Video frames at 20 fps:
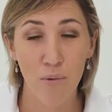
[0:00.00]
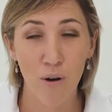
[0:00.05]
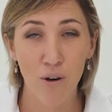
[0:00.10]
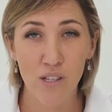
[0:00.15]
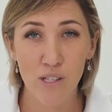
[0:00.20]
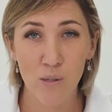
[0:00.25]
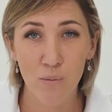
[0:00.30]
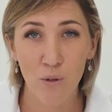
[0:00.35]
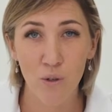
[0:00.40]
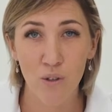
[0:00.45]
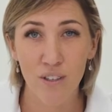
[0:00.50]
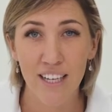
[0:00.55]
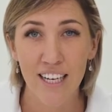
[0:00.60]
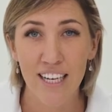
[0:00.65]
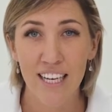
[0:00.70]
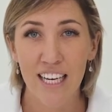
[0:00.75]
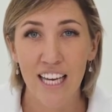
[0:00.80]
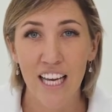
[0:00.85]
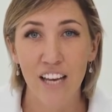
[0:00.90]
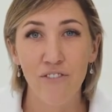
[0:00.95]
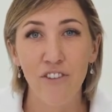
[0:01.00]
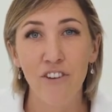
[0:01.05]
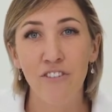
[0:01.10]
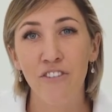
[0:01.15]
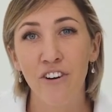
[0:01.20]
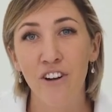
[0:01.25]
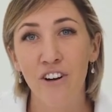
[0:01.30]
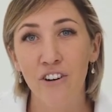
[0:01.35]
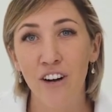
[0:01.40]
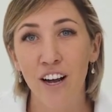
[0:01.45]
possible. If you're
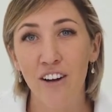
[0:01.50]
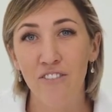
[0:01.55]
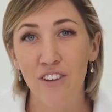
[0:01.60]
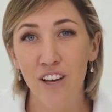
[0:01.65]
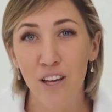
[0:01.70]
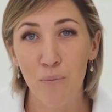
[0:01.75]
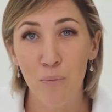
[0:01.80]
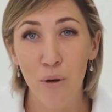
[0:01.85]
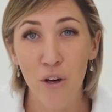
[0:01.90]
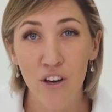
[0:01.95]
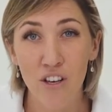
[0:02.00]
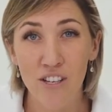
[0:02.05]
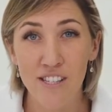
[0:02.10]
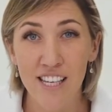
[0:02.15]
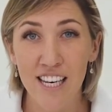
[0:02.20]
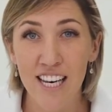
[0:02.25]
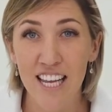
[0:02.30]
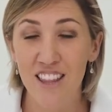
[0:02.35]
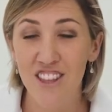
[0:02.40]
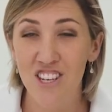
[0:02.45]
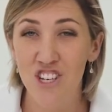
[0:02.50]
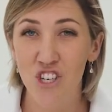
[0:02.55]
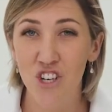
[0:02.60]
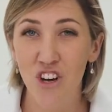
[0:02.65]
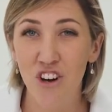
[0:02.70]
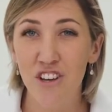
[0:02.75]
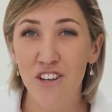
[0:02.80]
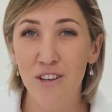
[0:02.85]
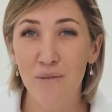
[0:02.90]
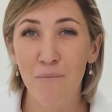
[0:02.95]
photographing a person in the
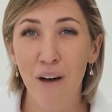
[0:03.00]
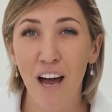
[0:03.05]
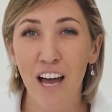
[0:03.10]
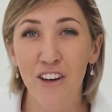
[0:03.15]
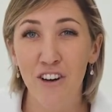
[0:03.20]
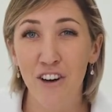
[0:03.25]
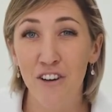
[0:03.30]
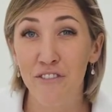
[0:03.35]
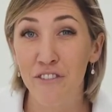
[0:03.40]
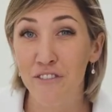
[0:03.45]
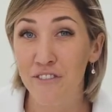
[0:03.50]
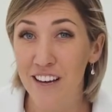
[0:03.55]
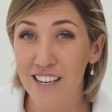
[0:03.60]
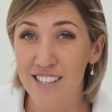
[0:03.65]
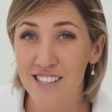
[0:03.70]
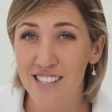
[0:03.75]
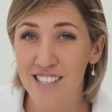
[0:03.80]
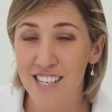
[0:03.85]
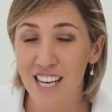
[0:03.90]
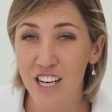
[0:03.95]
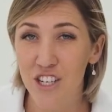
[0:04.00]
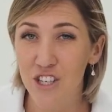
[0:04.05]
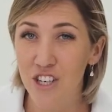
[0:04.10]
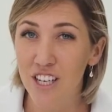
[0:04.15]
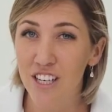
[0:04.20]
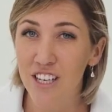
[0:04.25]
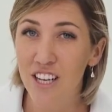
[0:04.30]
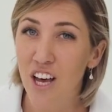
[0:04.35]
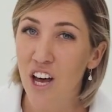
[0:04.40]
shot, you might go for face detection,